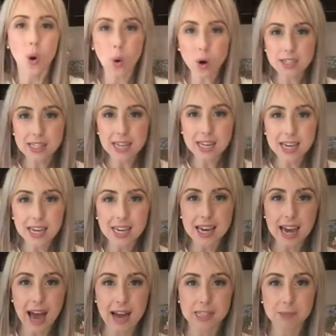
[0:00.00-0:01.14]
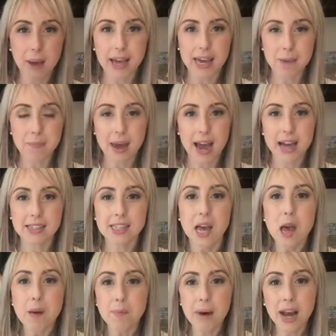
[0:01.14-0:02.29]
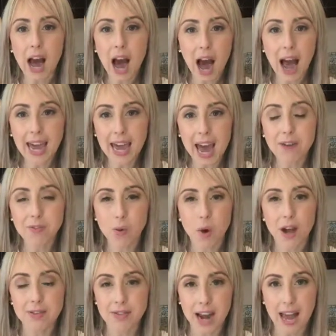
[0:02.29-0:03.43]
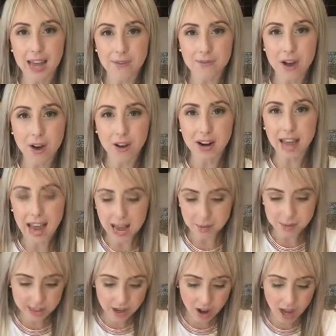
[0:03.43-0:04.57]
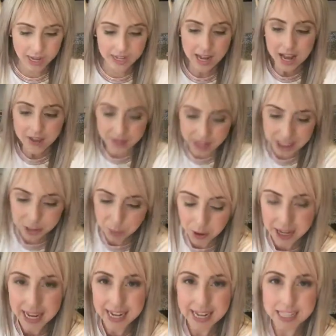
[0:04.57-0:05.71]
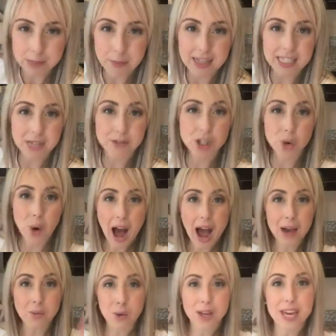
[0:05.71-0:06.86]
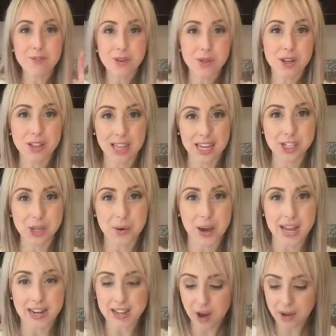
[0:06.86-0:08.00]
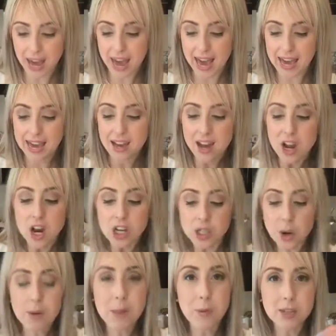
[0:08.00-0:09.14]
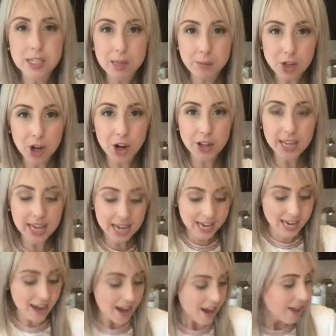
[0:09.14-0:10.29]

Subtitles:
Orson Gigi has baguette pans, but I have one that I have found on Amazon that's pretty inexpensive, so I will give you the link to it, okay? So I'm gonna put some turkey.